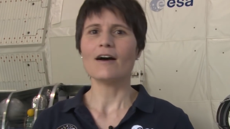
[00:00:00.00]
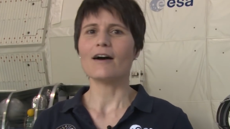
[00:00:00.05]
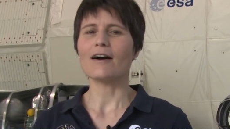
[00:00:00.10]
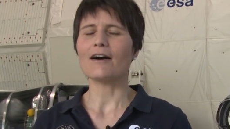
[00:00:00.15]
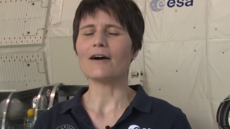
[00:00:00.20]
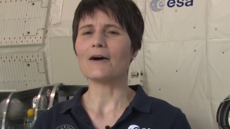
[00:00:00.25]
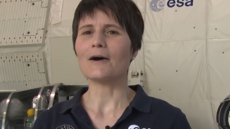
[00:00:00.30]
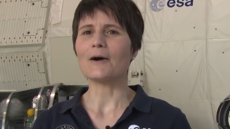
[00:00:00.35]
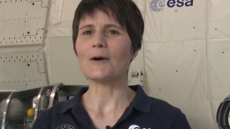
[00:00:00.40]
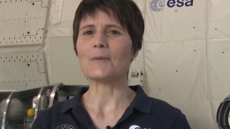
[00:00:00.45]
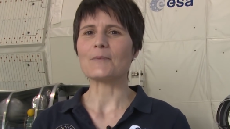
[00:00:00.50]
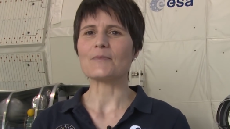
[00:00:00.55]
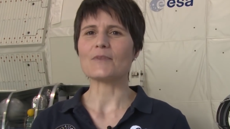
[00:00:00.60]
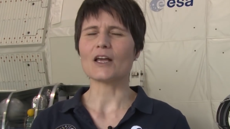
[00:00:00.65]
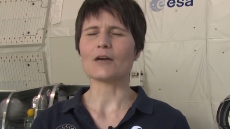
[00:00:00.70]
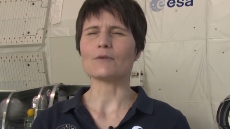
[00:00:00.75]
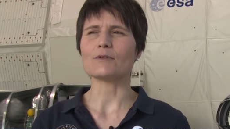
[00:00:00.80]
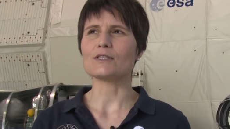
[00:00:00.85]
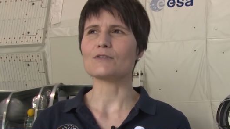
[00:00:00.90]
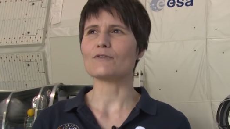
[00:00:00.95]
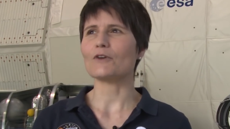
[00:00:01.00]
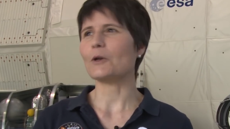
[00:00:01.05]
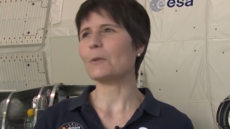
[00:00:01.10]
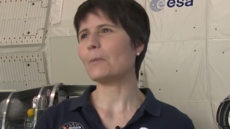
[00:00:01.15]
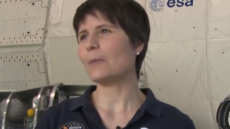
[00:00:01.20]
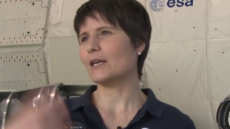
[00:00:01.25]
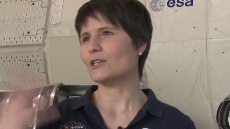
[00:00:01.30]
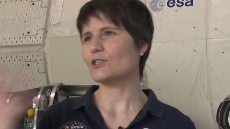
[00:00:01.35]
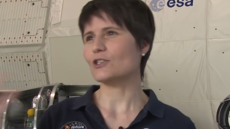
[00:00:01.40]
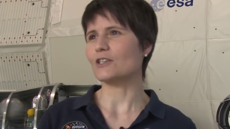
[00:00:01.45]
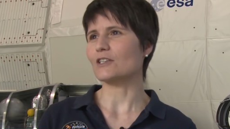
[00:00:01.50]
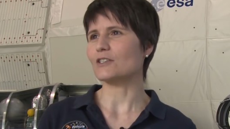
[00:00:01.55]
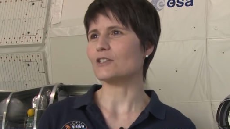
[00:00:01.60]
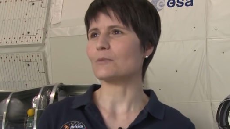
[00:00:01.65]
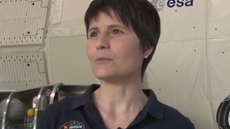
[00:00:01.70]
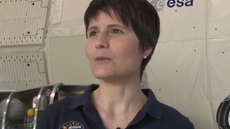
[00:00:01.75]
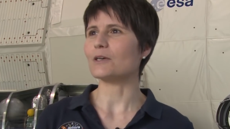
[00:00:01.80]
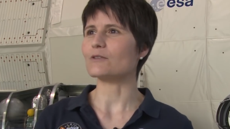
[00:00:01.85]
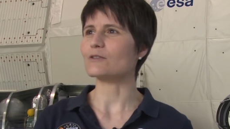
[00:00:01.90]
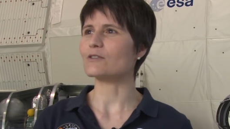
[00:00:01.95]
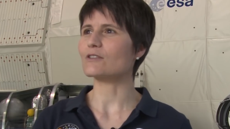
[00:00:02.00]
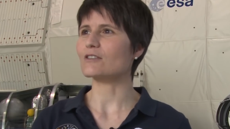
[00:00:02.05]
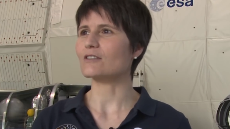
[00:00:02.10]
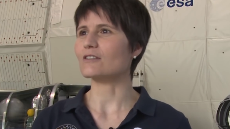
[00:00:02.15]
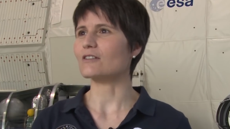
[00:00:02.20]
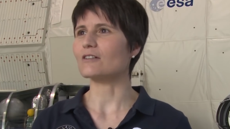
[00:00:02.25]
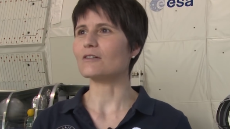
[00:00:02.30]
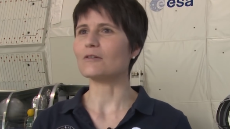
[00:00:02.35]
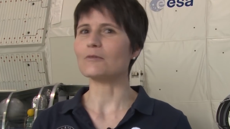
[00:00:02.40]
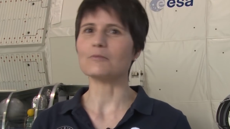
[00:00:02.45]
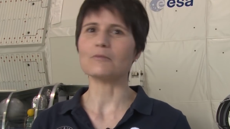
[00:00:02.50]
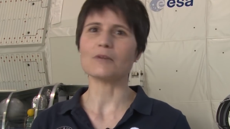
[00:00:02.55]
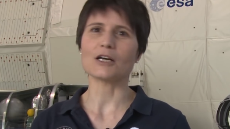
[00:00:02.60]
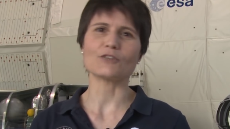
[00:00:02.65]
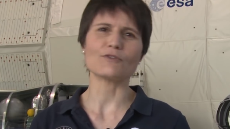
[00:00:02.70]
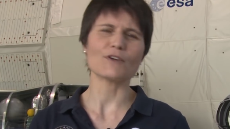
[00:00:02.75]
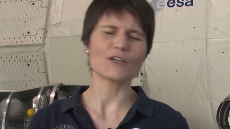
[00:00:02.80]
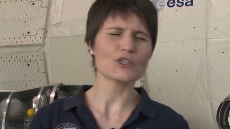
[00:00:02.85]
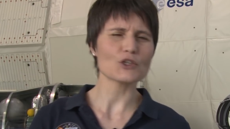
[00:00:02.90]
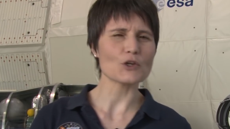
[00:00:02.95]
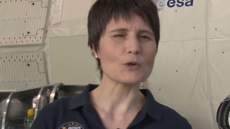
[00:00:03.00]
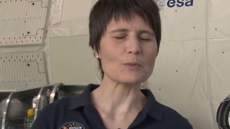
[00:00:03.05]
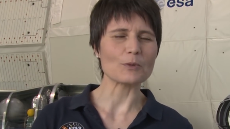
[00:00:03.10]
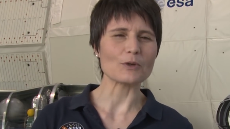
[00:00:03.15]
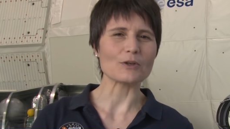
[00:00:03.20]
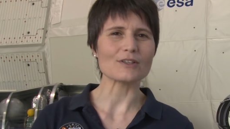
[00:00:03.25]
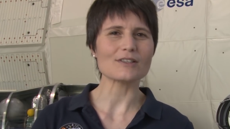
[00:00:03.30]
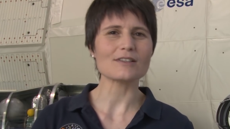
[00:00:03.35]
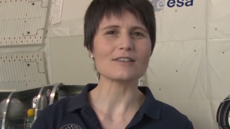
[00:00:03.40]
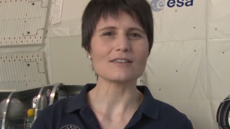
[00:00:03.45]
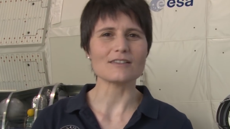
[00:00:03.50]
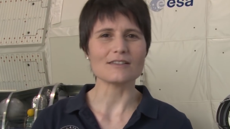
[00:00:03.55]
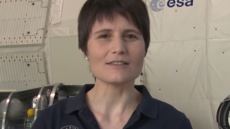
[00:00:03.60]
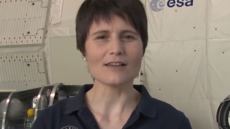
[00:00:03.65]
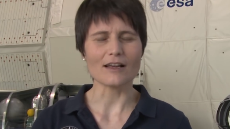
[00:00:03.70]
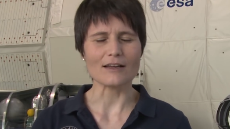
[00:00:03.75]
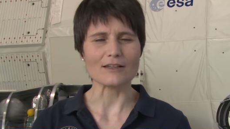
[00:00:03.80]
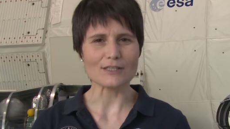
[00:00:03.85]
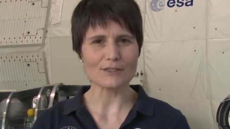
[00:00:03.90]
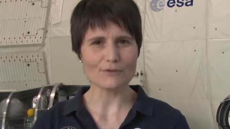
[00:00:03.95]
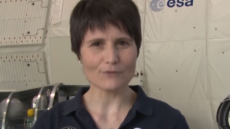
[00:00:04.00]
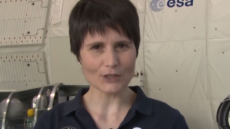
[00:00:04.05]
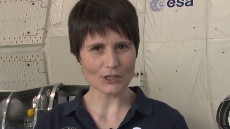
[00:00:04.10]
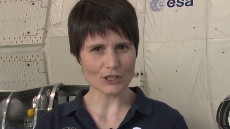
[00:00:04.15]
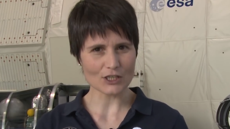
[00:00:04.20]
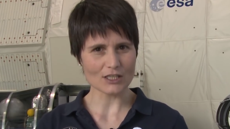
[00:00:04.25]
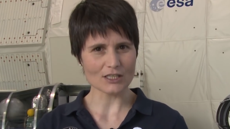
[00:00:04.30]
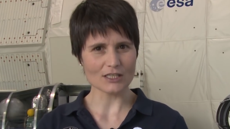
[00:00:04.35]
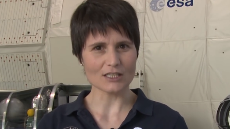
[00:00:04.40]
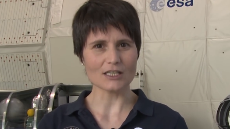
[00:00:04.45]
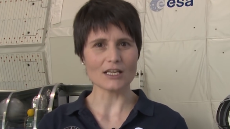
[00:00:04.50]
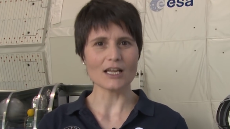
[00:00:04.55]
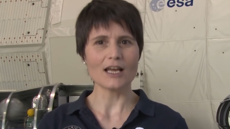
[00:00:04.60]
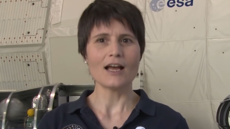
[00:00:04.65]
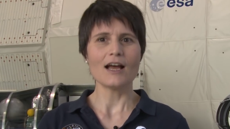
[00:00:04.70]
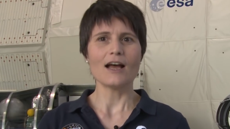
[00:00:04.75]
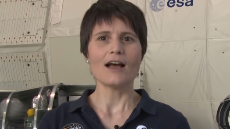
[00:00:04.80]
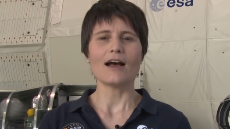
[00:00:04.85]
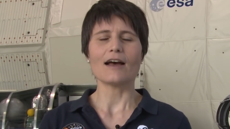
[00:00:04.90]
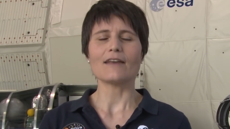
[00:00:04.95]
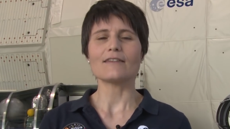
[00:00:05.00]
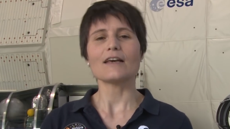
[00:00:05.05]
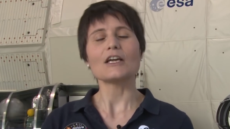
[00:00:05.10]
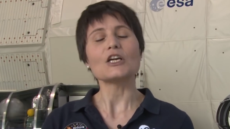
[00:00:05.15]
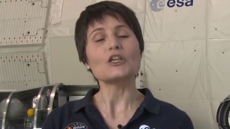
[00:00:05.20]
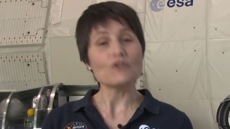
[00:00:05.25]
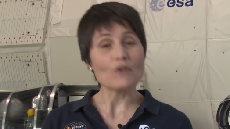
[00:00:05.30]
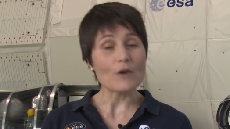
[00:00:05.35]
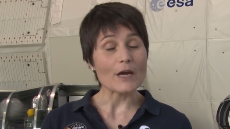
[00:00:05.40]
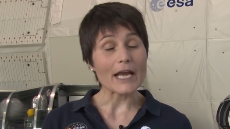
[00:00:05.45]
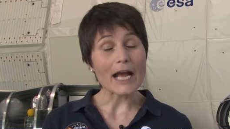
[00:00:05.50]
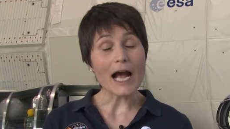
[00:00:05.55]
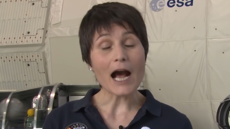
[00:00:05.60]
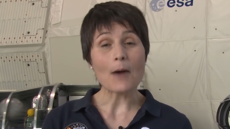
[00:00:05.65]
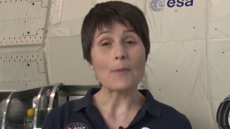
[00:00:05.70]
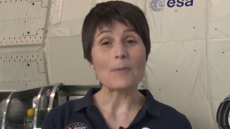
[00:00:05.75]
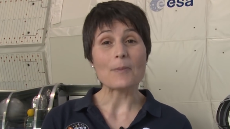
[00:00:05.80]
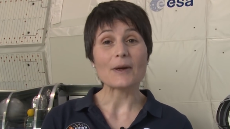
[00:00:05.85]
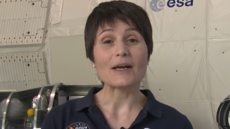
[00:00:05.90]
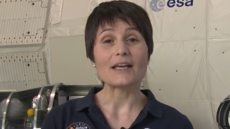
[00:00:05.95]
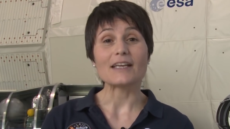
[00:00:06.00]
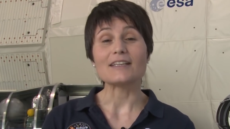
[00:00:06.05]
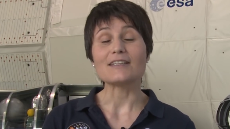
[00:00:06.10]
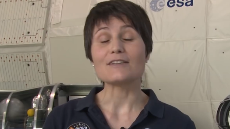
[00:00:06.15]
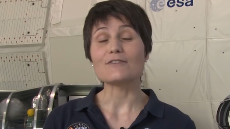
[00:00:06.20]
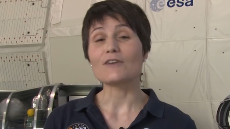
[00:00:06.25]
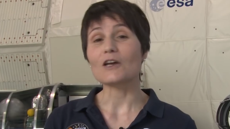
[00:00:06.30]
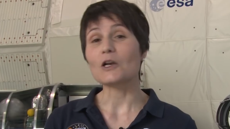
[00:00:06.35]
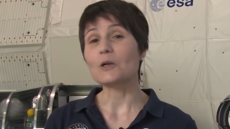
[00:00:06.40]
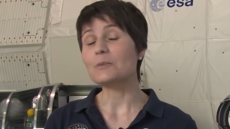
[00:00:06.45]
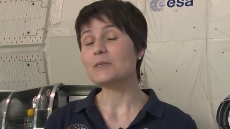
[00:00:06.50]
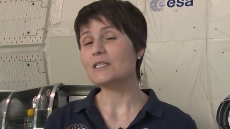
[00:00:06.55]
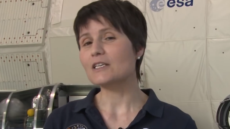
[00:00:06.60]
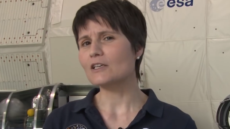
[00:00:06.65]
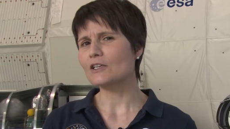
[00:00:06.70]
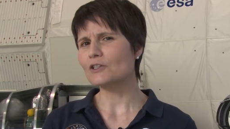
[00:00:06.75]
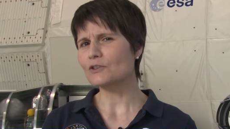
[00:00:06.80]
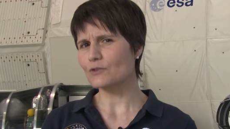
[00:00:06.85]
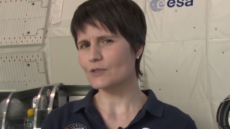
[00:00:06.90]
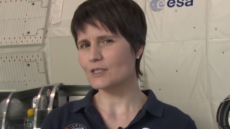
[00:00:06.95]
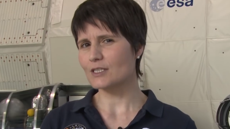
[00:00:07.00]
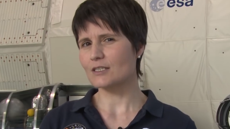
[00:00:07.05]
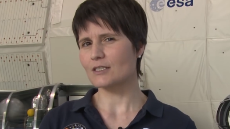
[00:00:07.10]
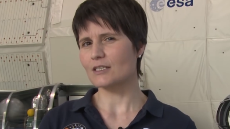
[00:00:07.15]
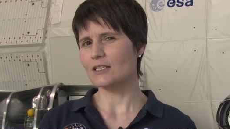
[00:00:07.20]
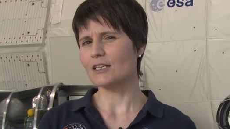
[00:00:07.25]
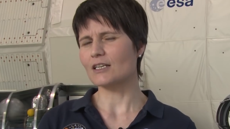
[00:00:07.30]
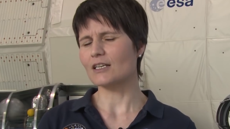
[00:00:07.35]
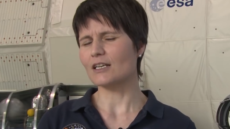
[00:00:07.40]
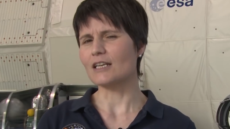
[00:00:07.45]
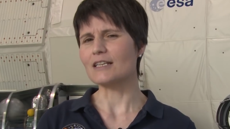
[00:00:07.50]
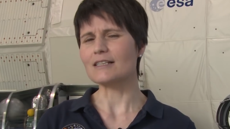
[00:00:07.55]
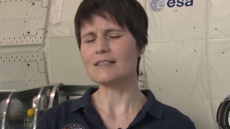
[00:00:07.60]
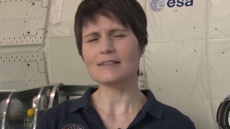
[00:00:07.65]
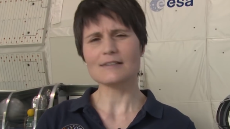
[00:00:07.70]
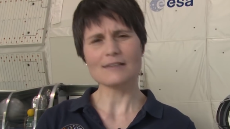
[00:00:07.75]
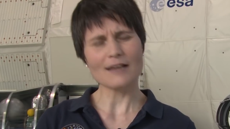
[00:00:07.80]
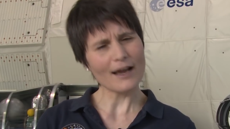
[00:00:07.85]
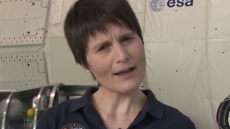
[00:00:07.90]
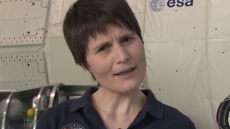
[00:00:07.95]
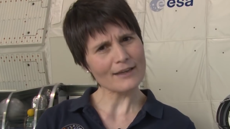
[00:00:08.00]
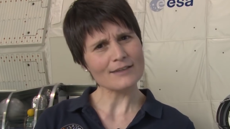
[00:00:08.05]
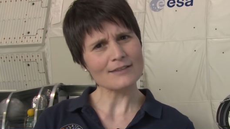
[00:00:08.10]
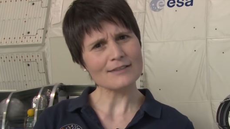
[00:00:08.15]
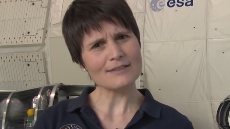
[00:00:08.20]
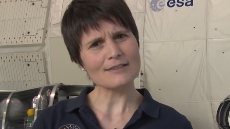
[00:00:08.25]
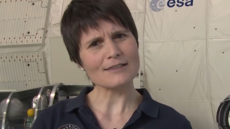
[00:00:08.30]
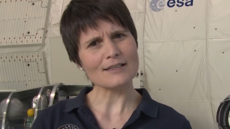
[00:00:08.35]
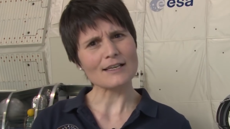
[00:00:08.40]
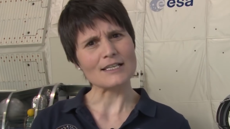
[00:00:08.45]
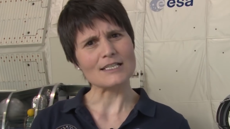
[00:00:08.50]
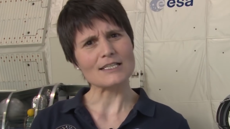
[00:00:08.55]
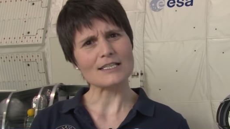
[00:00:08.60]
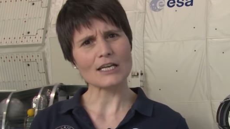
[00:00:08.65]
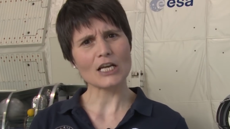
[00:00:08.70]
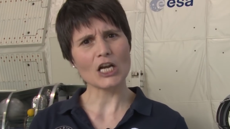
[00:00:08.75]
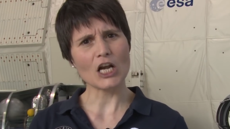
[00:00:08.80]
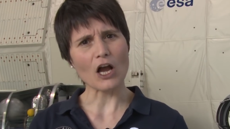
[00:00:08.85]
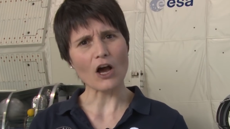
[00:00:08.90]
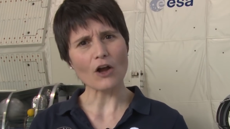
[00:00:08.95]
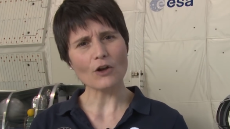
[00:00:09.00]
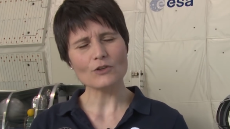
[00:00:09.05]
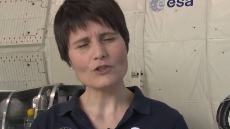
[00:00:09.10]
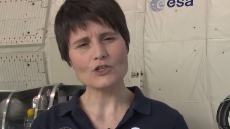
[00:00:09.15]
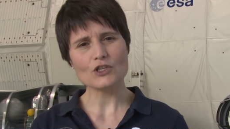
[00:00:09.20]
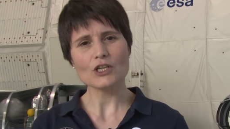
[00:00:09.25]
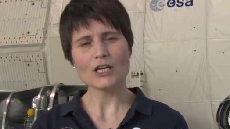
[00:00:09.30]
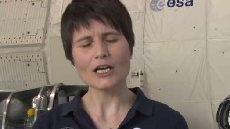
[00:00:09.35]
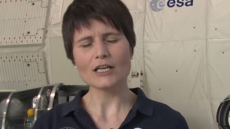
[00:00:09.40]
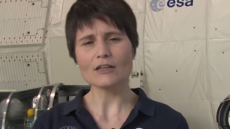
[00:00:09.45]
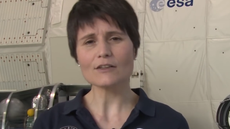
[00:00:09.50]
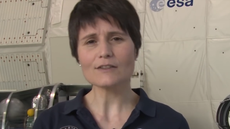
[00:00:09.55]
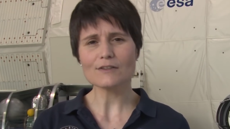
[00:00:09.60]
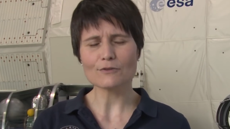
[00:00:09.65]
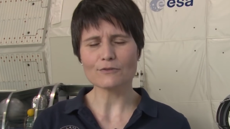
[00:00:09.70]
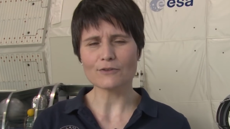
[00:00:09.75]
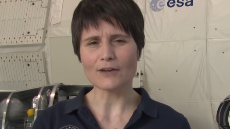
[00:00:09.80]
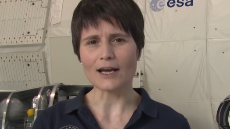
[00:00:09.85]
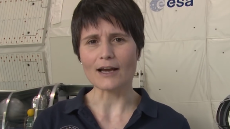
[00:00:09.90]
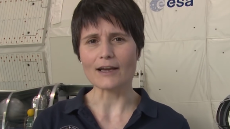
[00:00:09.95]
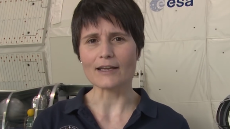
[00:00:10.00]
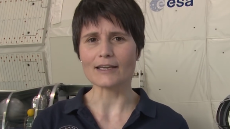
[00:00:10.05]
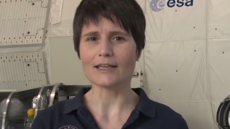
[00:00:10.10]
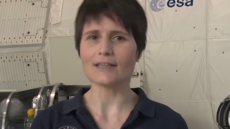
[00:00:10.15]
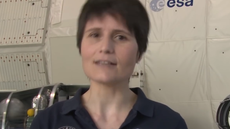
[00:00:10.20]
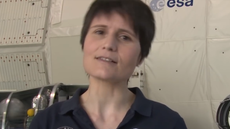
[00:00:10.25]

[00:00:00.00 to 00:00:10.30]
I was very passionate about adventure books and science fiction. And then growing up, I developed an interest in science and technology and also flying.